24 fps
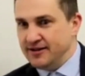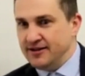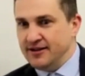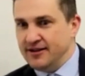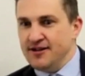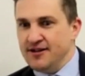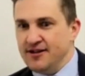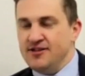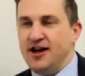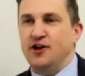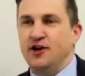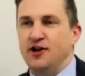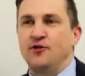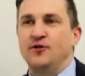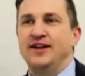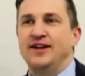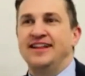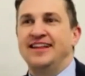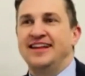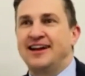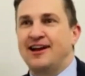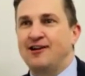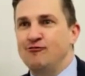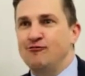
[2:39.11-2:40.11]
Not only did
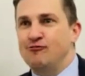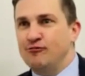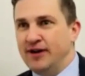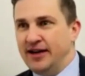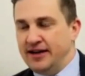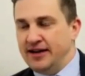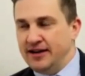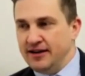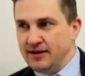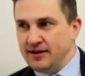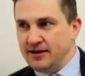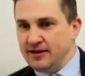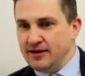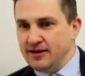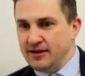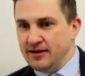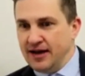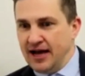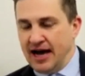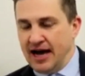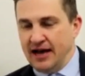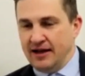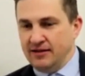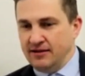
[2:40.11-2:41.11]
I read it,
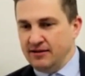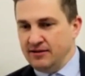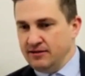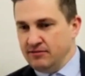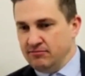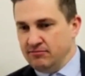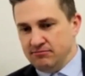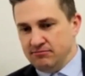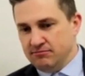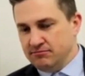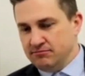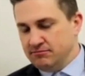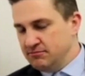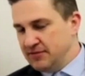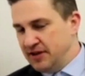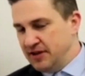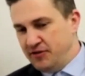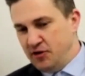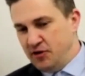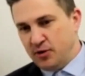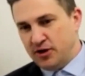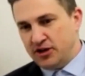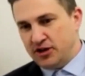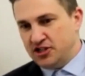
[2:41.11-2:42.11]
and if you
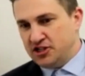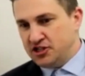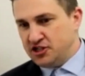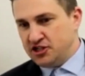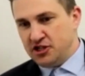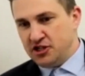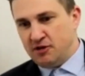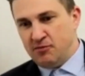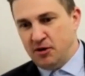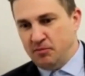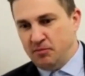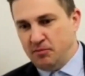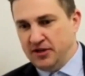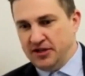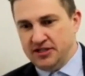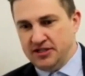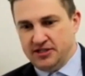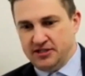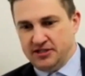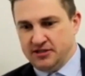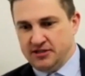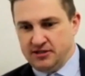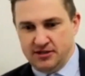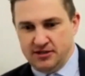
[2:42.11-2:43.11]
want to sum up
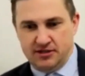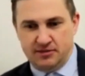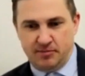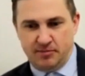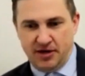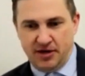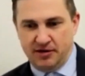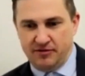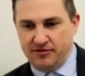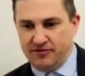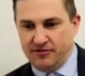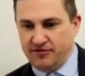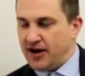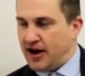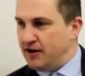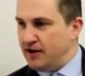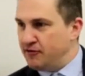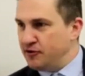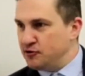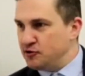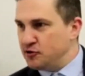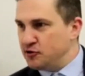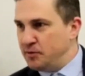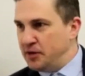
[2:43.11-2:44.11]
this this big
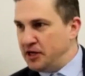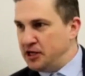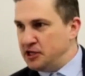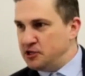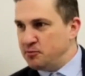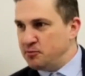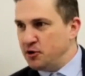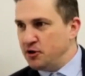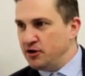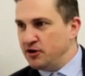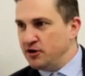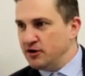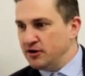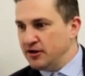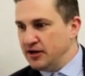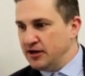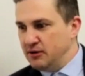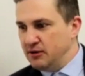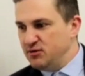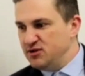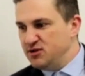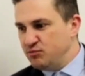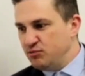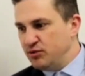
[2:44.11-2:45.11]
500 page book, it
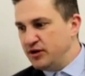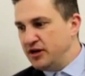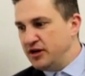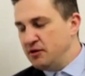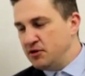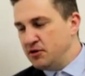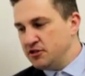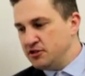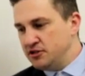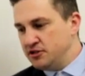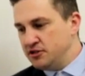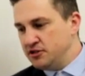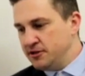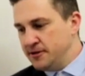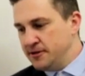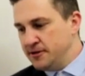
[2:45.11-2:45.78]
was pretty much